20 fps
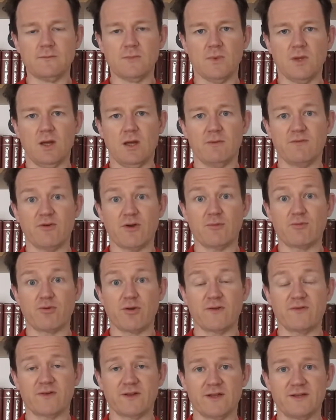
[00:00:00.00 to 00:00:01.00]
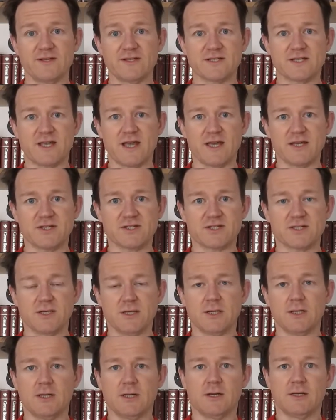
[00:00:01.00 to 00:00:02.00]
And very briefly, in this case,
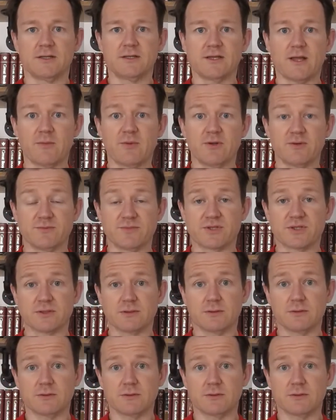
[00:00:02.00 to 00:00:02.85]
Debenhams